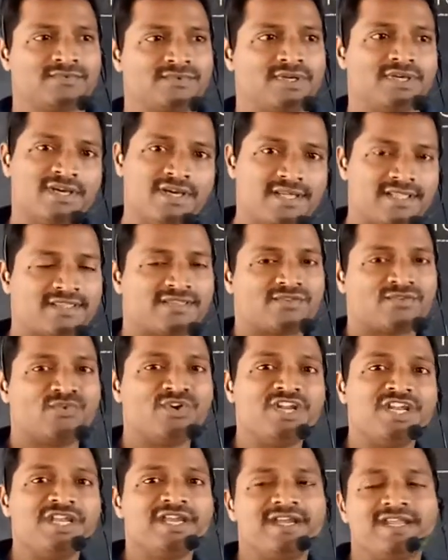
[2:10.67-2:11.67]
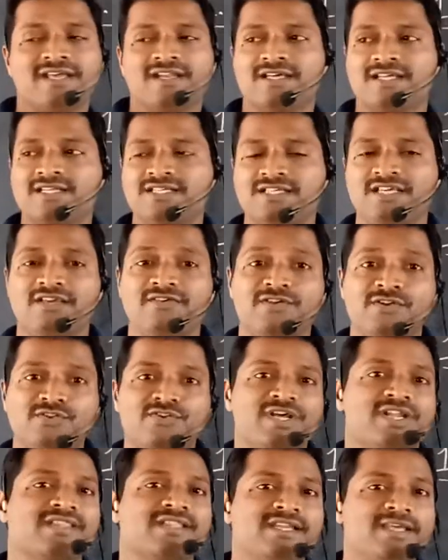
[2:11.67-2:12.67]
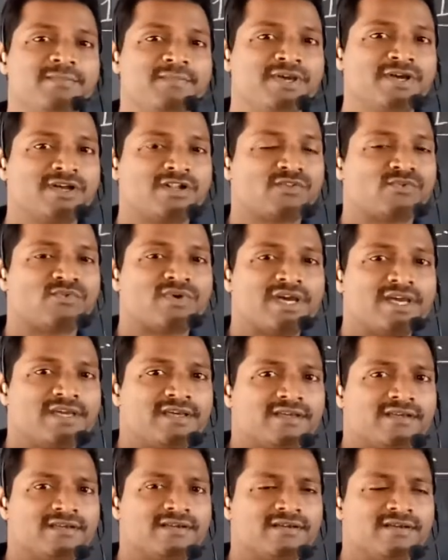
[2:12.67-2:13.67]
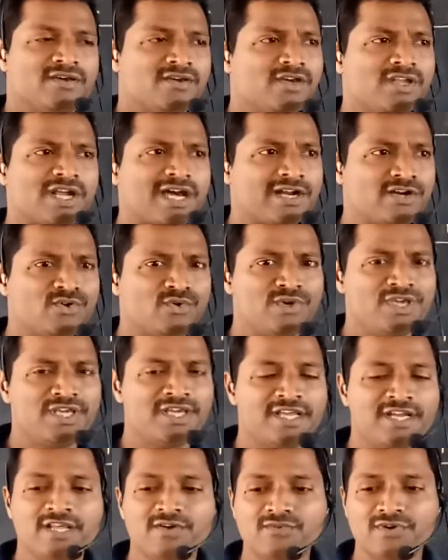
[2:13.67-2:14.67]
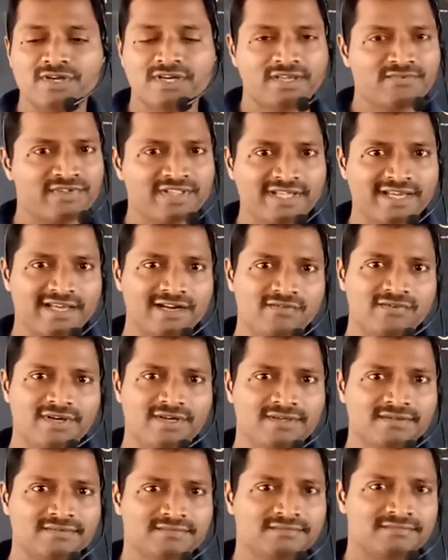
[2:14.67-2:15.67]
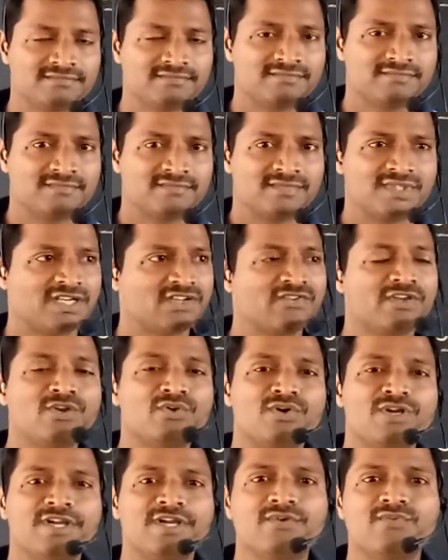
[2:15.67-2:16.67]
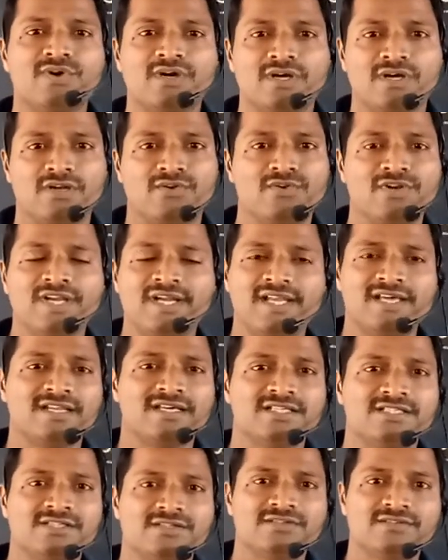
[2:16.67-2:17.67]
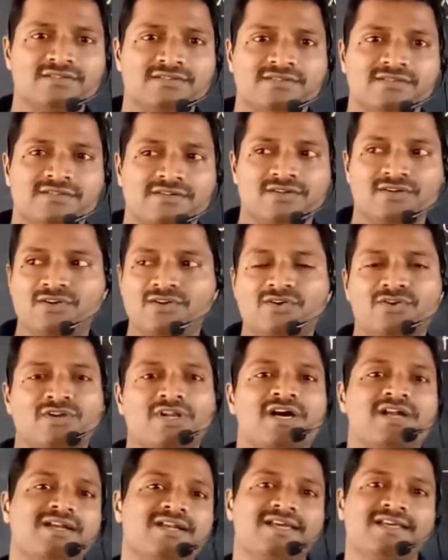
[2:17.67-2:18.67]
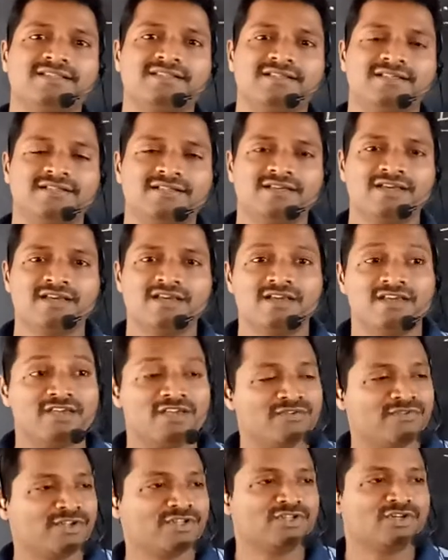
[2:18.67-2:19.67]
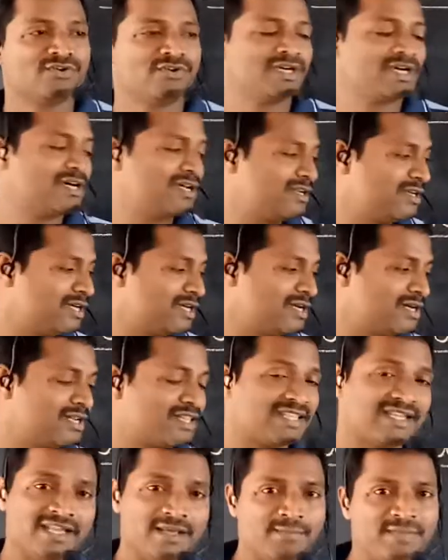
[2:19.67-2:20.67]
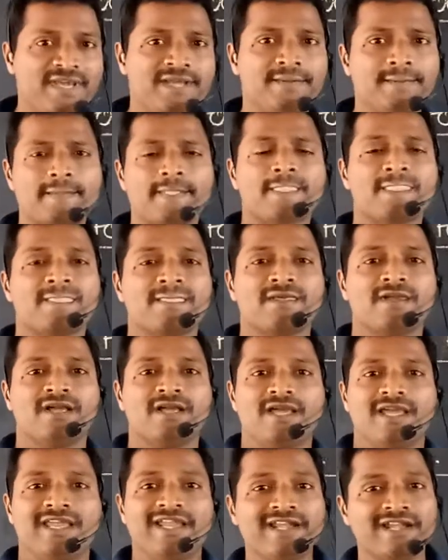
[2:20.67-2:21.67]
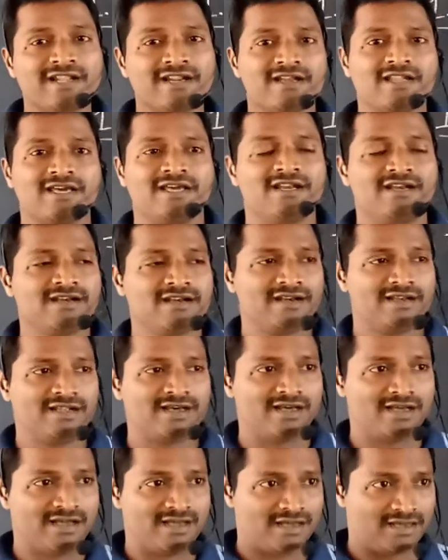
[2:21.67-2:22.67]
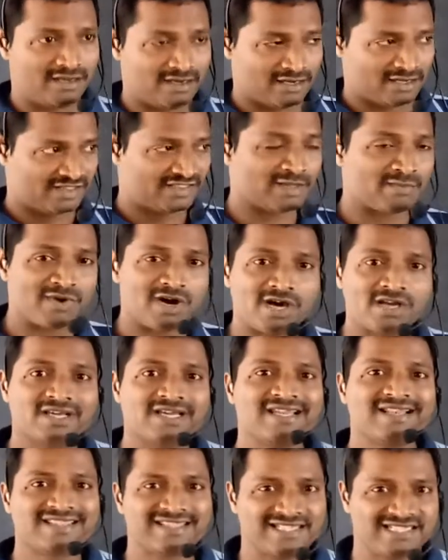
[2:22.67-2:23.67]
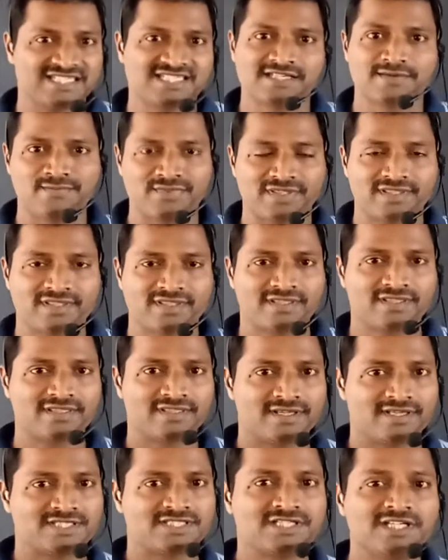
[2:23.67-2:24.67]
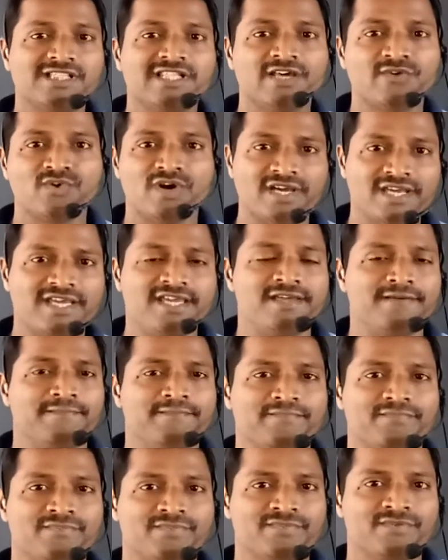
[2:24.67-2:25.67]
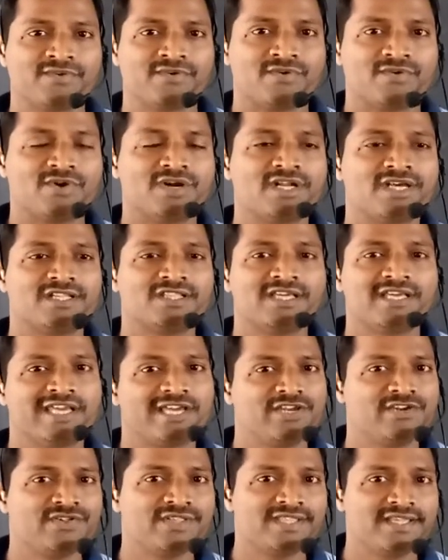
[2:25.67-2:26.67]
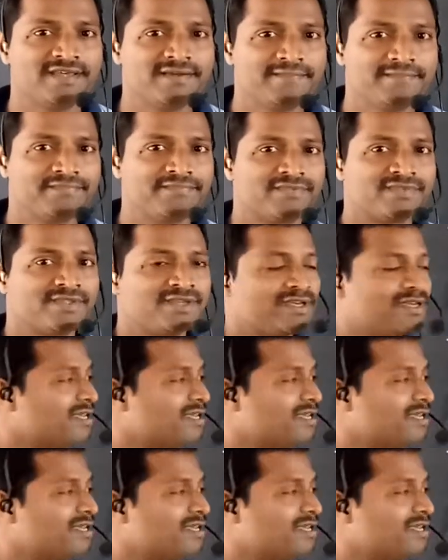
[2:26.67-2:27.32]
Yes, we need energy even we are sleeping also. Why? We are not doing any work, physical work. That's why no need energy, no? No, not like that. Even though we are sleeping, internal some organ systems are still working. What are they? Can you say?